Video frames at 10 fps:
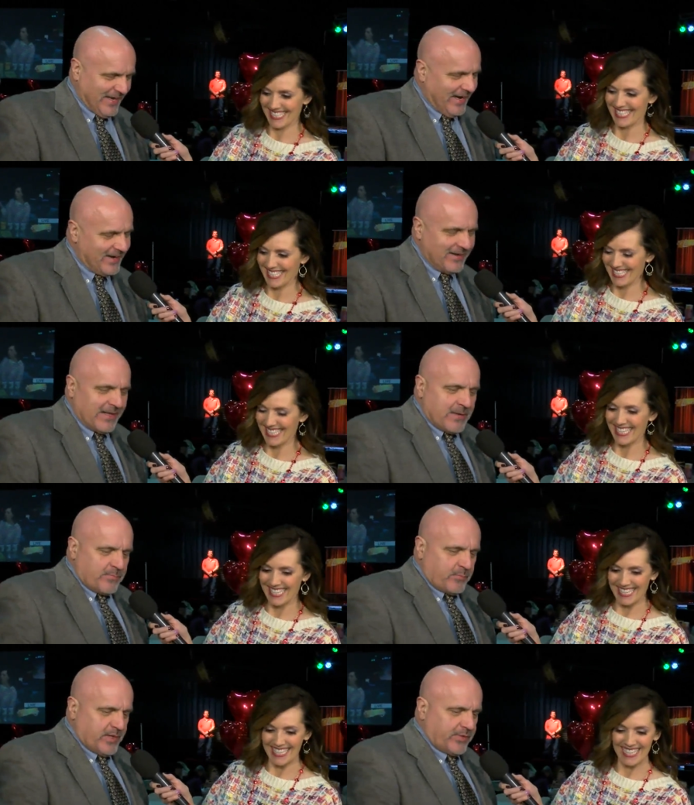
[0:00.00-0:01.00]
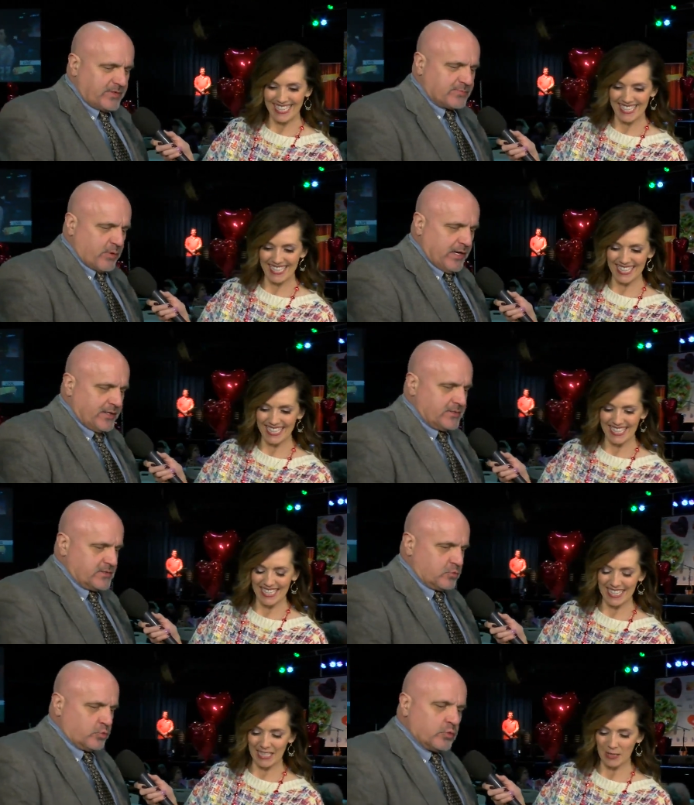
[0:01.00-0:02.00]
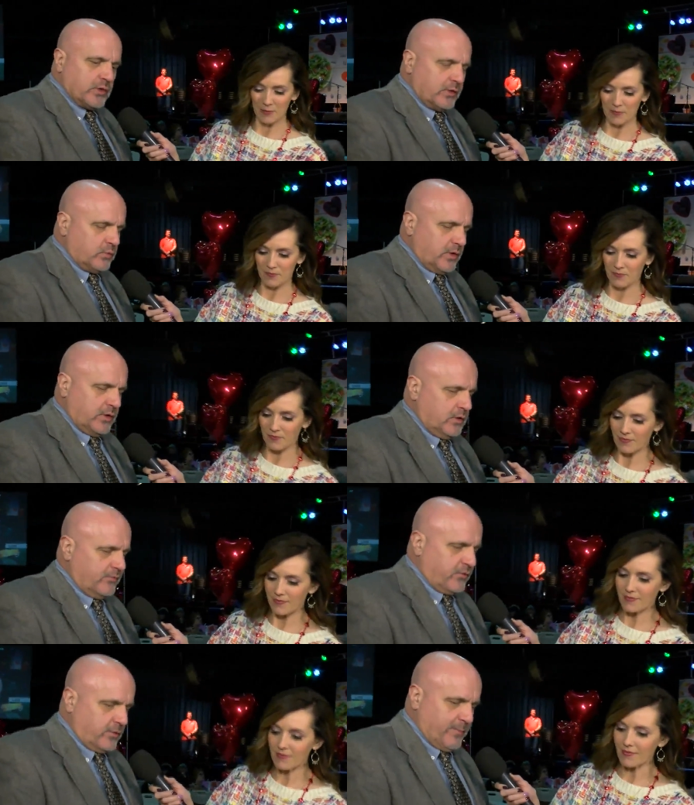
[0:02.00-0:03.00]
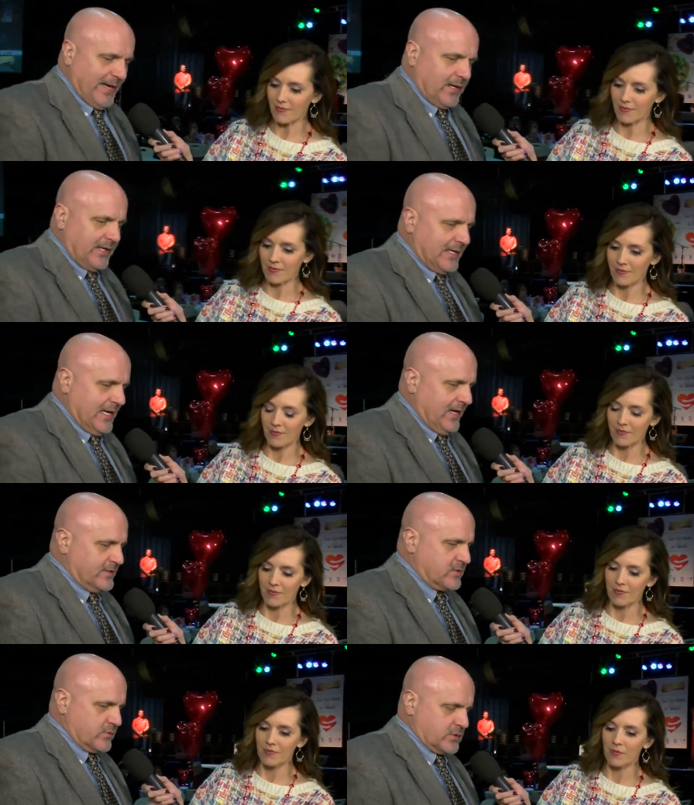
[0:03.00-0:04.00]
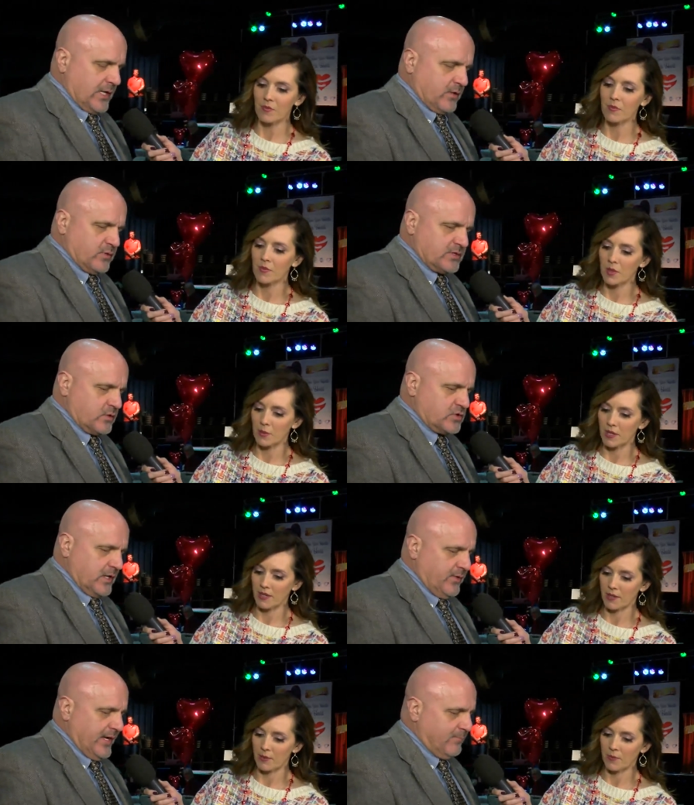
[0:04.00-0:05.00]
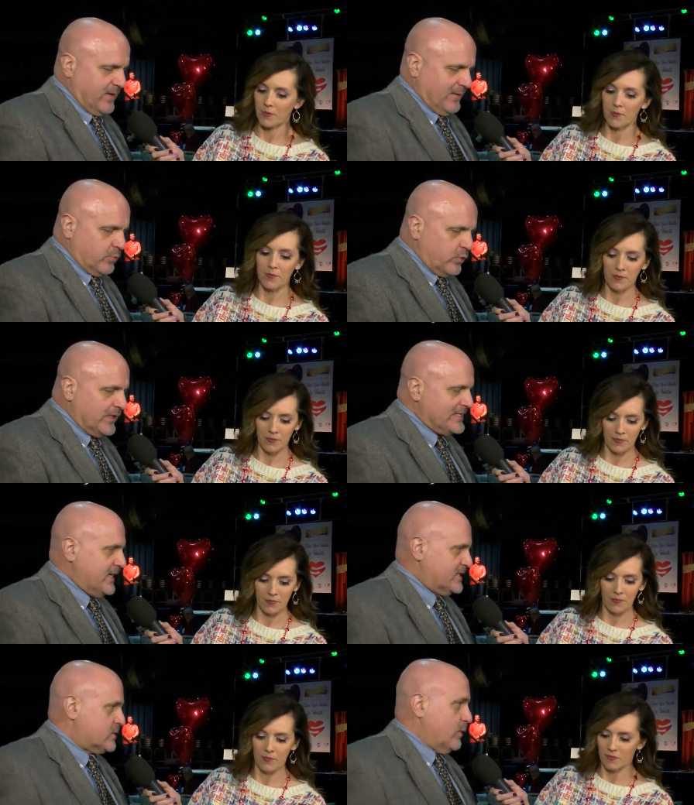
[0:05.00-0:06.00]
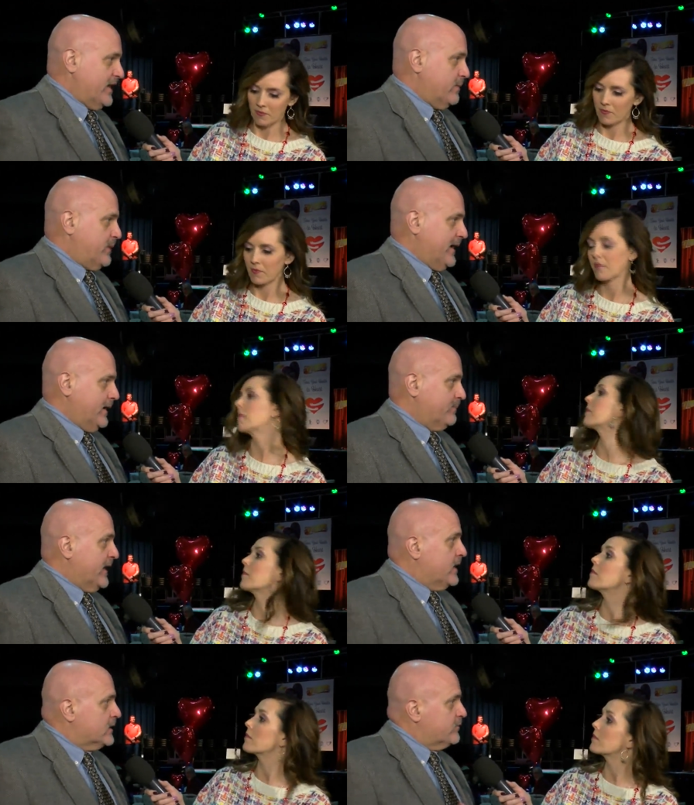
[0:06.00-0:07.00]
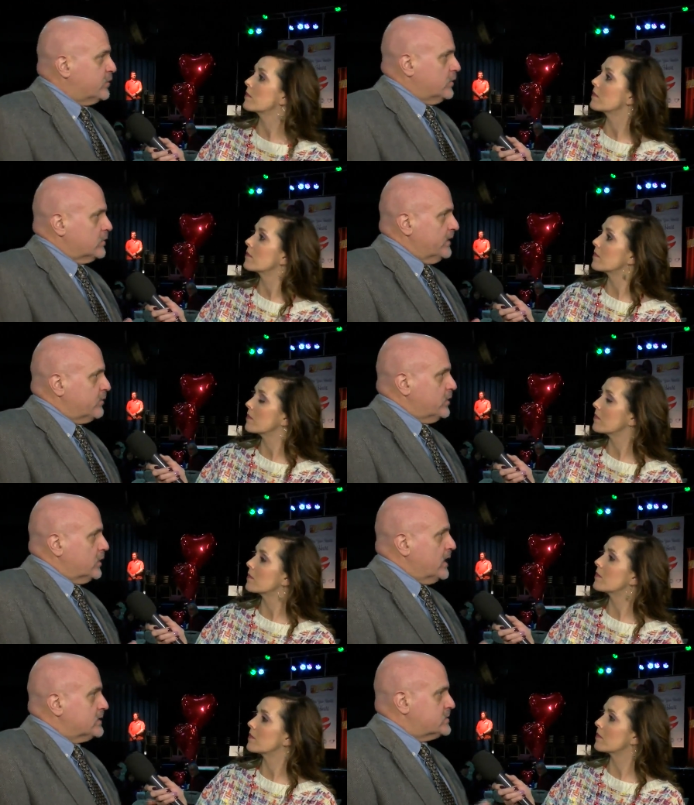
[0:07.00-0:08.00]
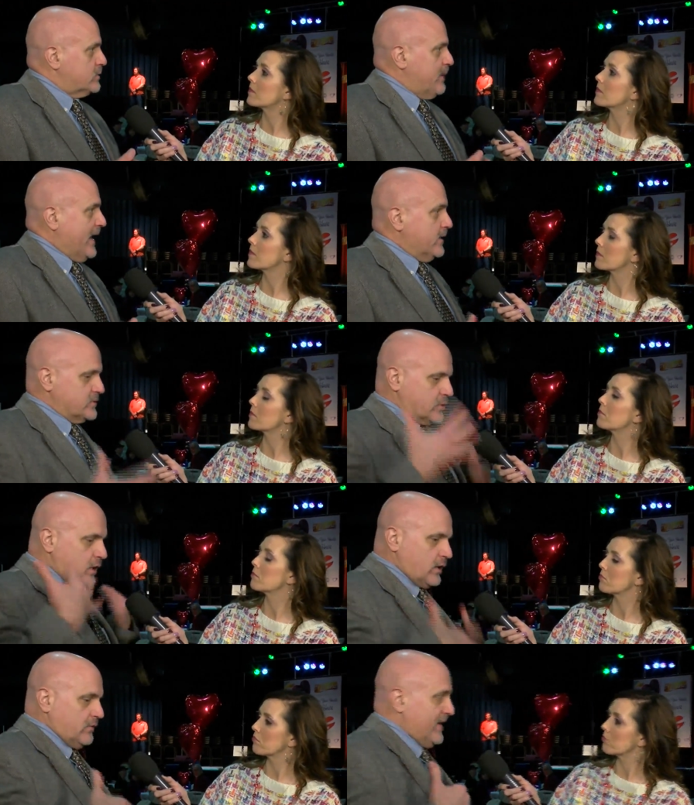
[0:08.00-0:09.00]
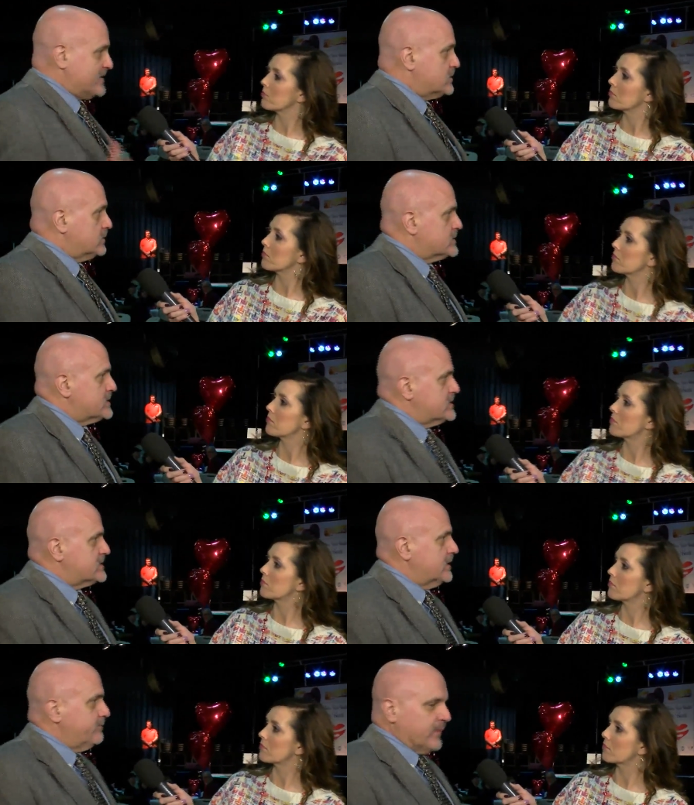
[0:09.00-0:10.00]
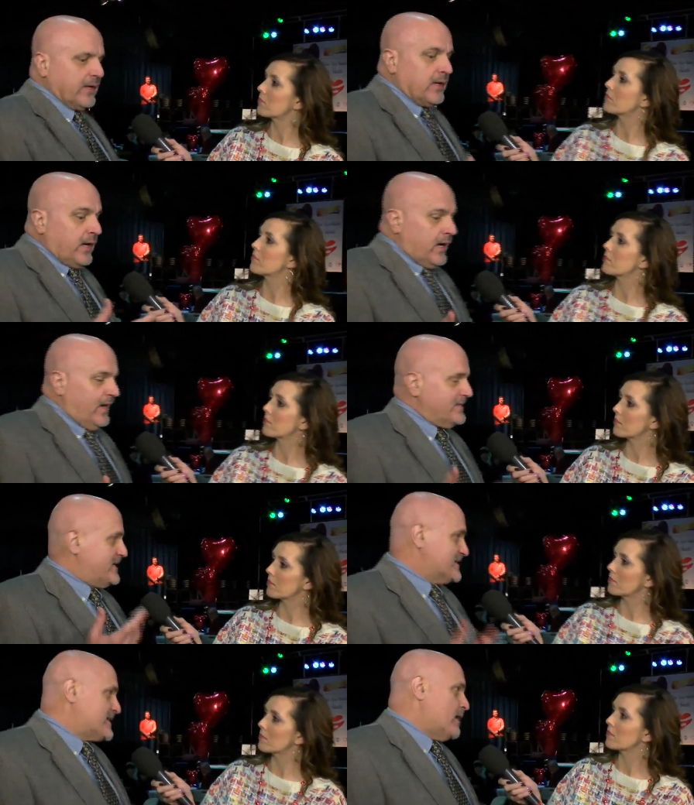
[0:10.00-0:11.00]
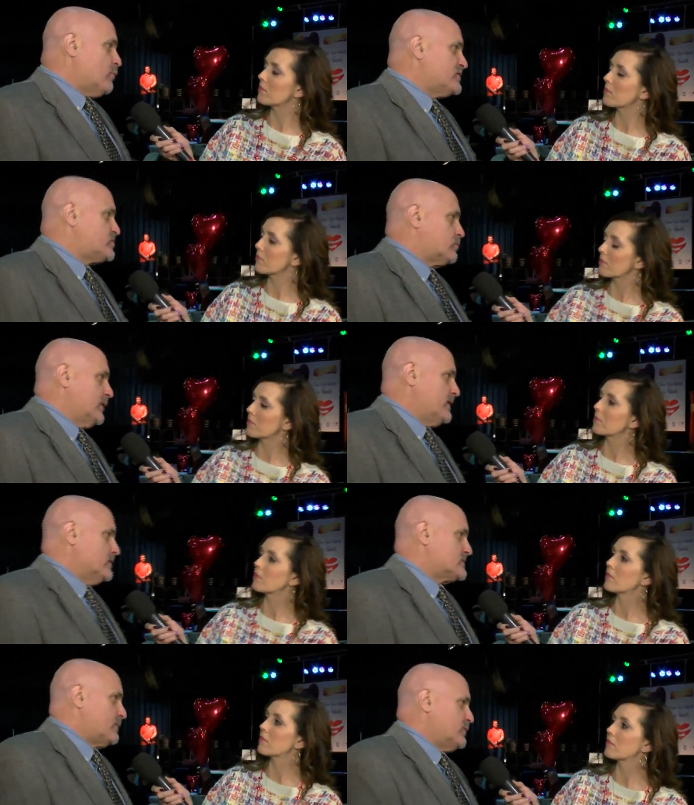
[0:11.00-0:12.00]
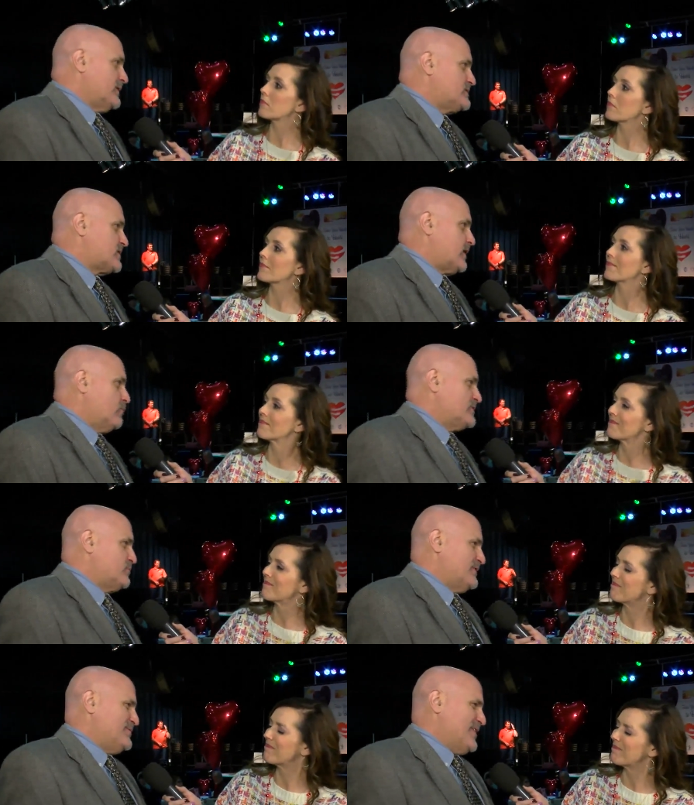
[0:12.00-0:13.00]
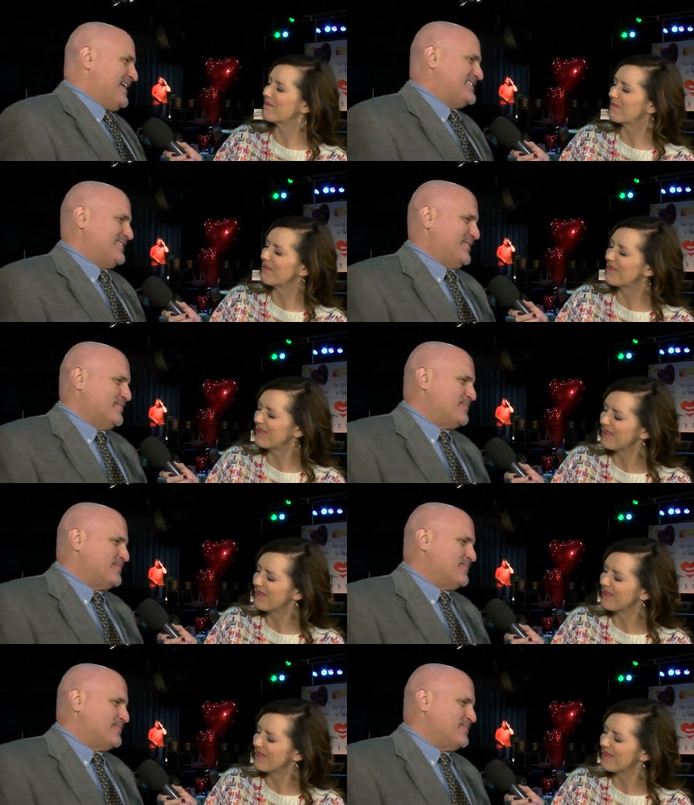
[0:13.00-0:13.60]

Speaker 1: that but this product is really, really good for battling cancer. There's a lot of research on that, but it really takes away the pain. Good for your liver, your lungs, your bowels, your cardiovascular system. Uh, does not wash your windows. I'm really sorry. I wish it would do that too.